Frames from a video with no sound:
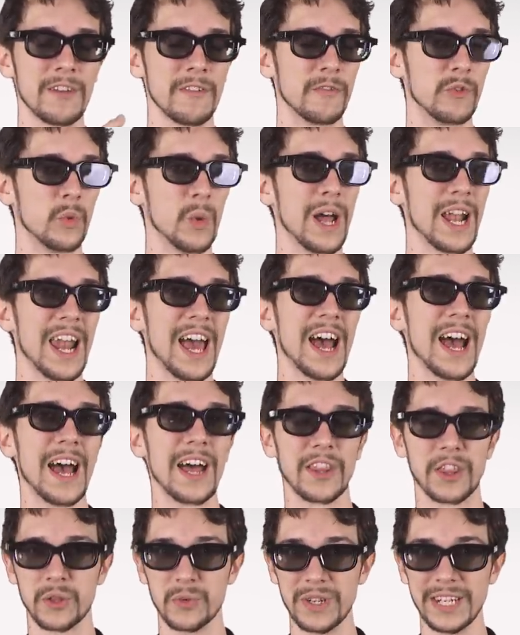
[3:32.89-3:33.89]

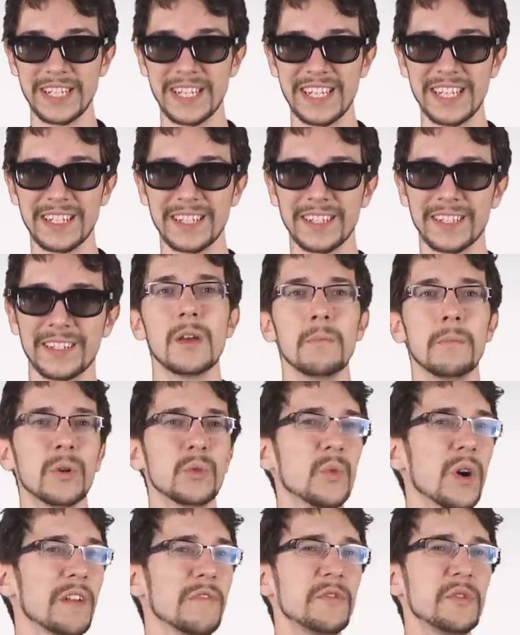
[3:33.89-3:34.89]
Voila, 3D. But
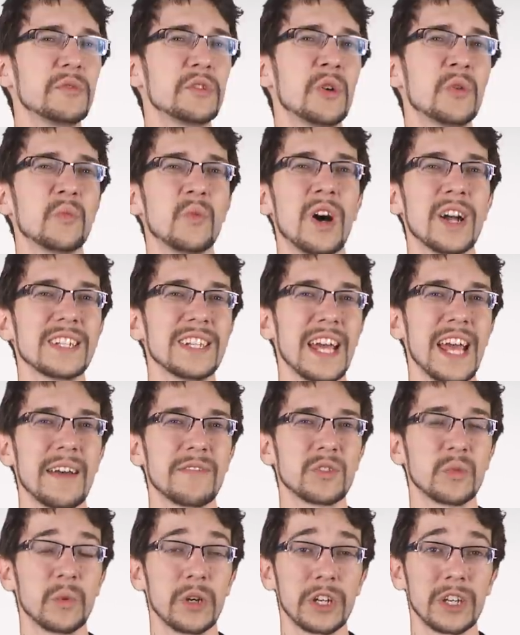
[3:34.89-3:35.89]
what if you don't want to have
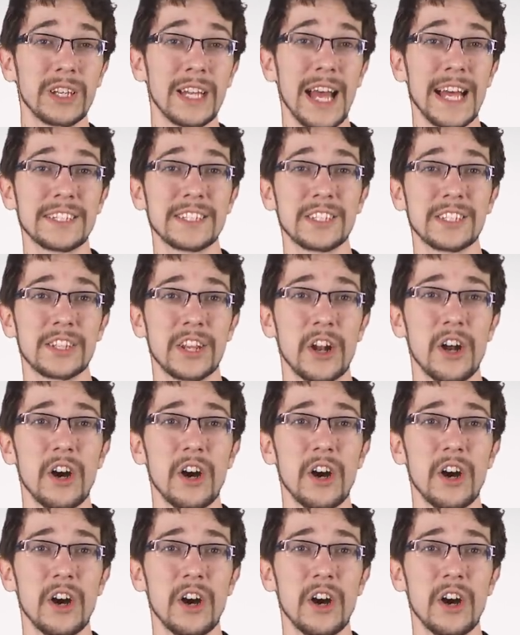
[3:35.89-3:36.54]
to wear glasses at